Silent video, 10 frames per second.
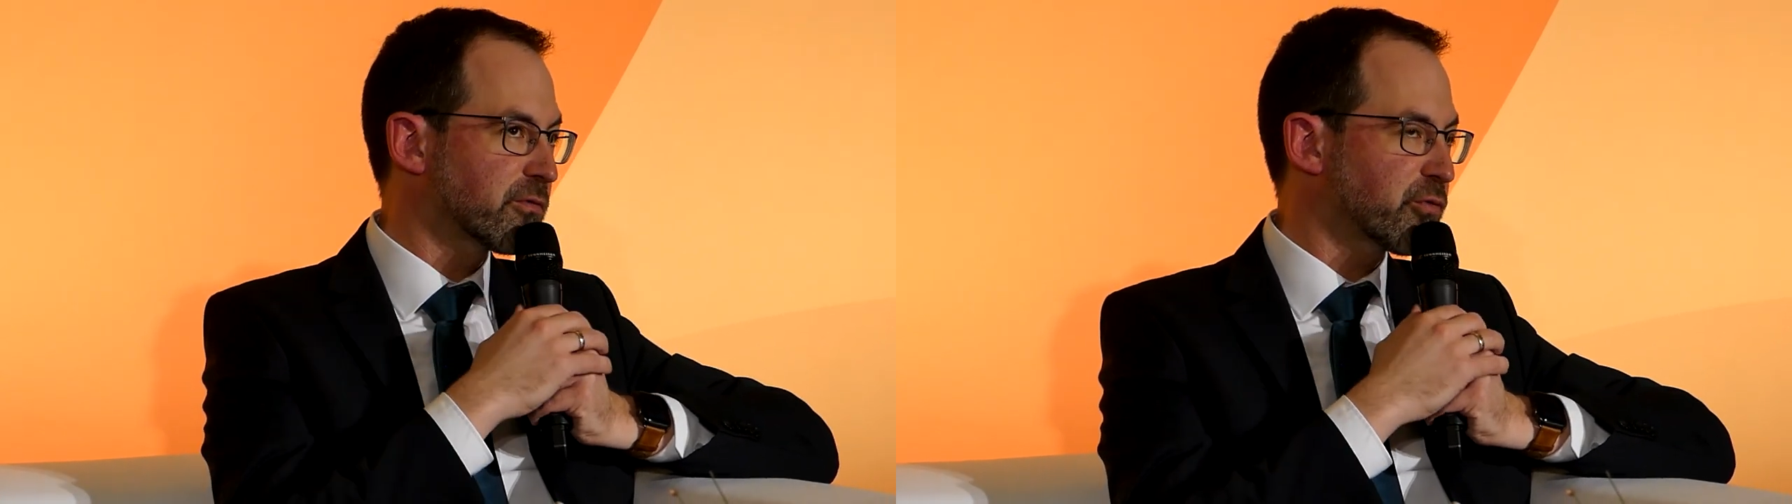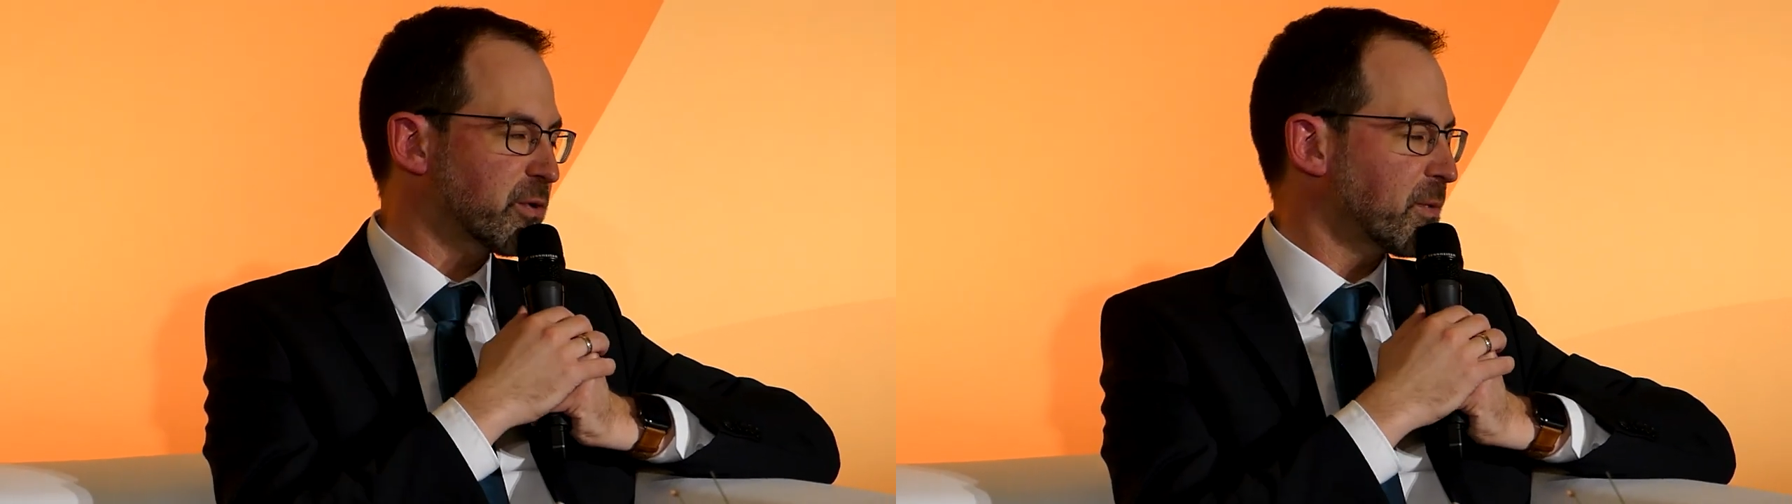
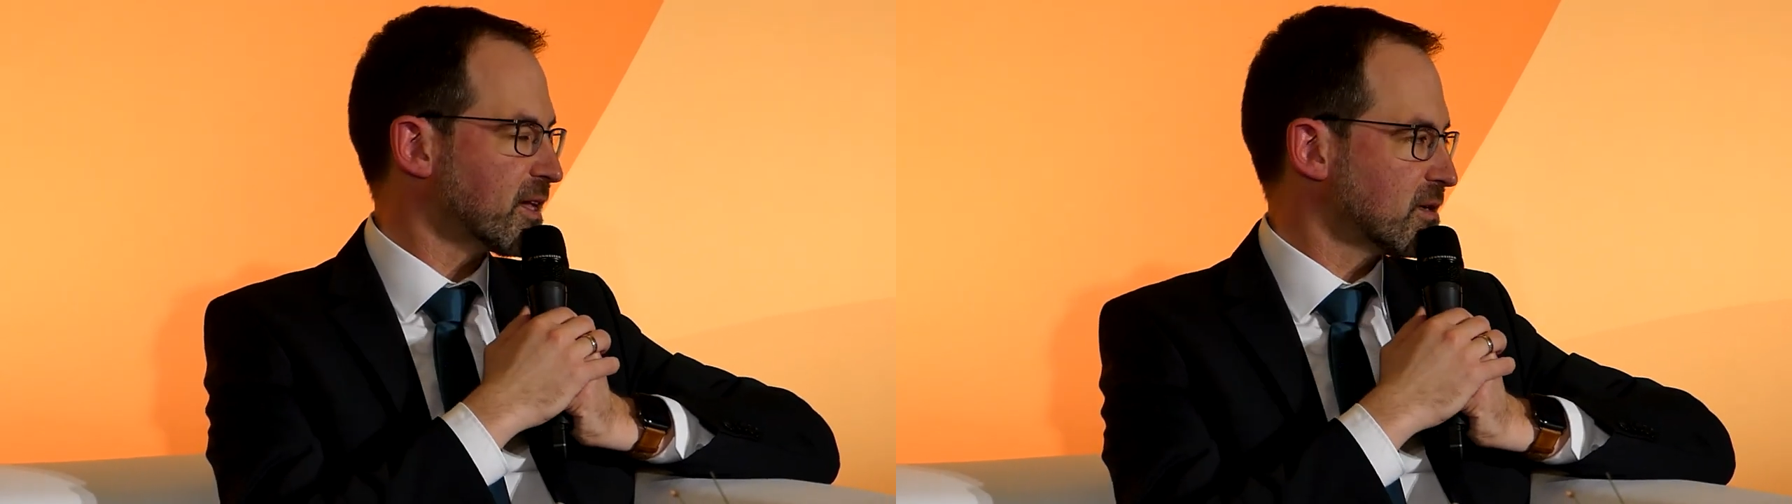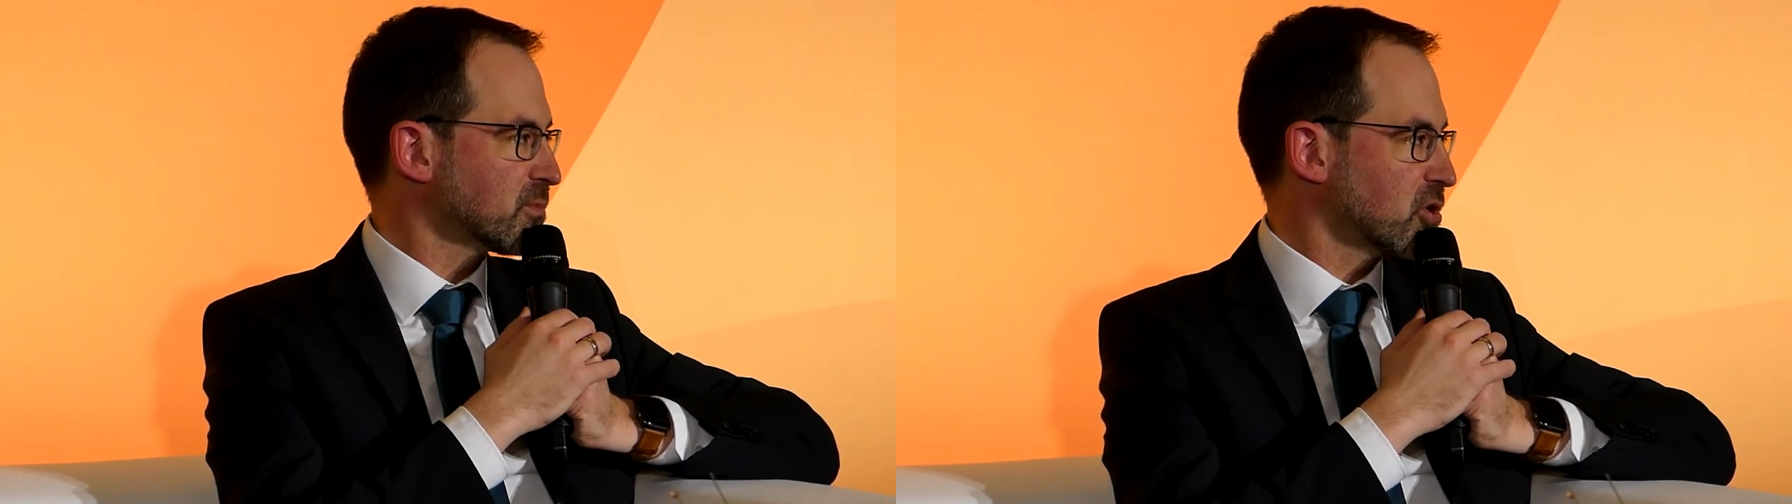free
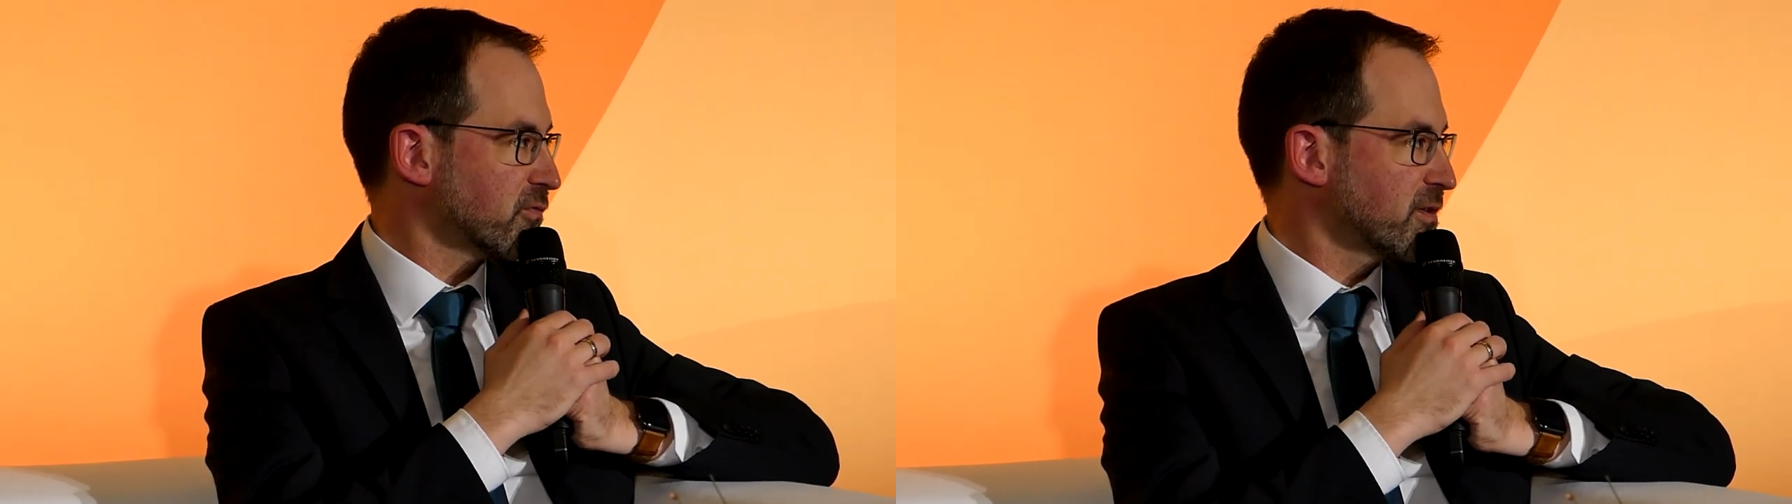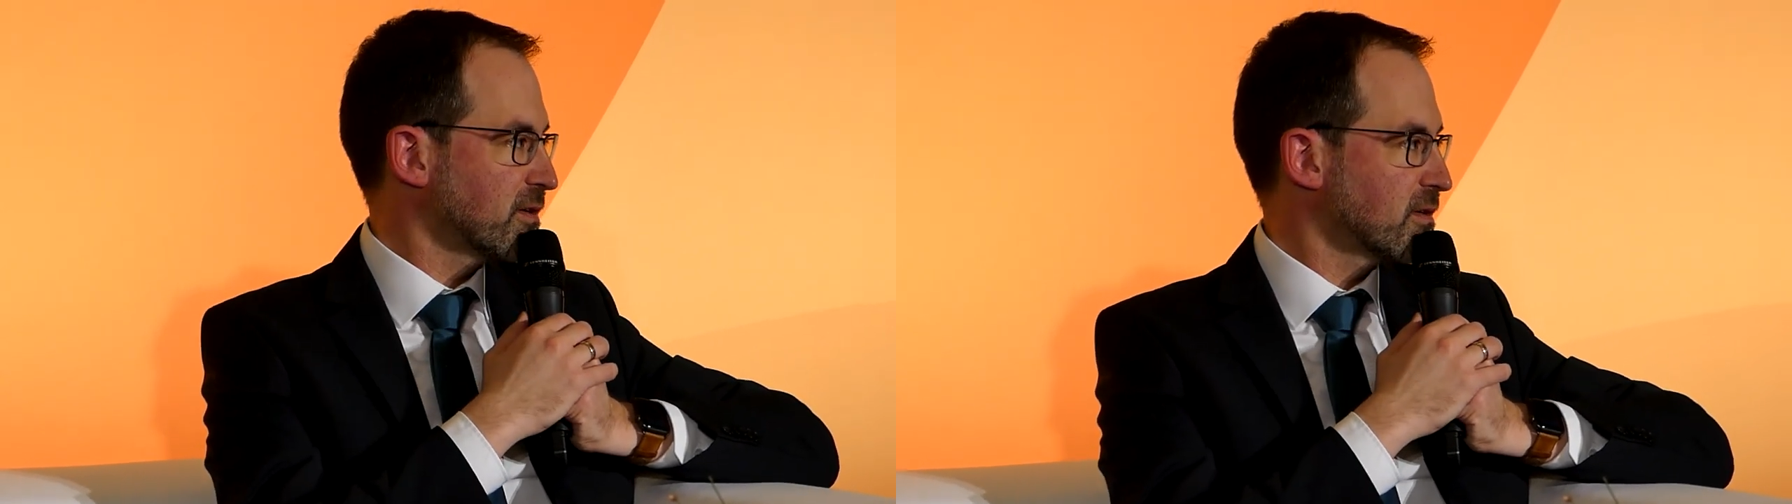welcome
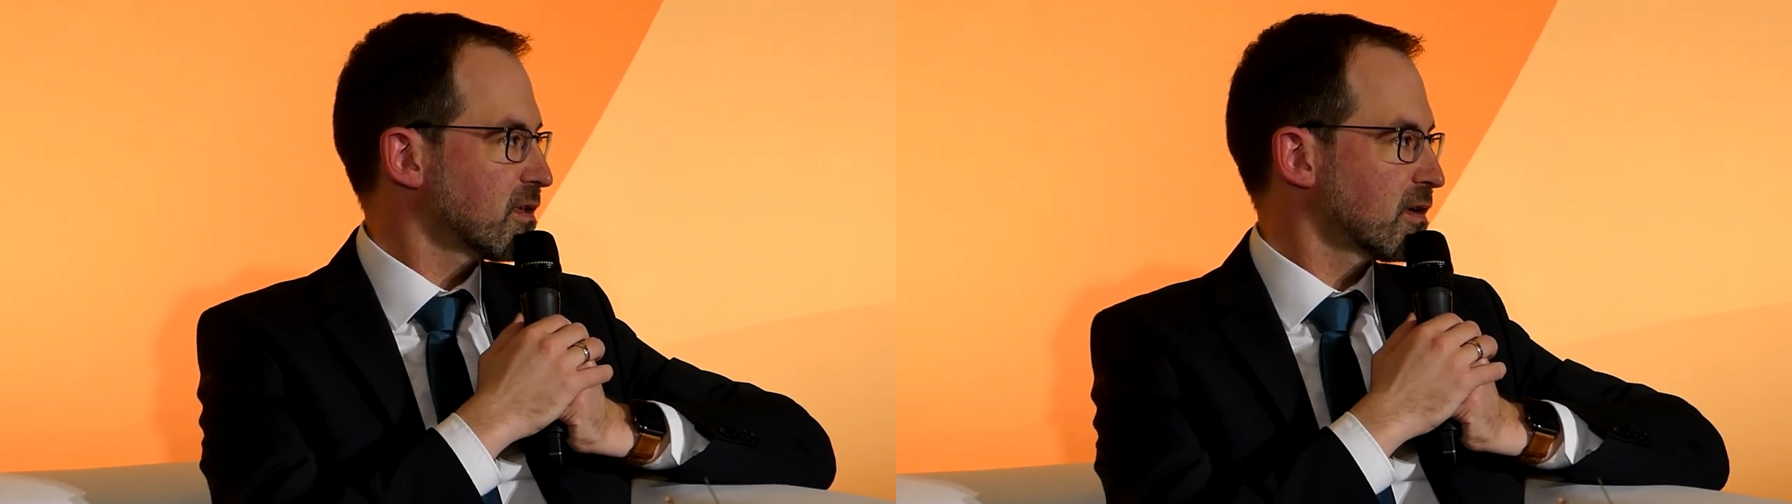coffee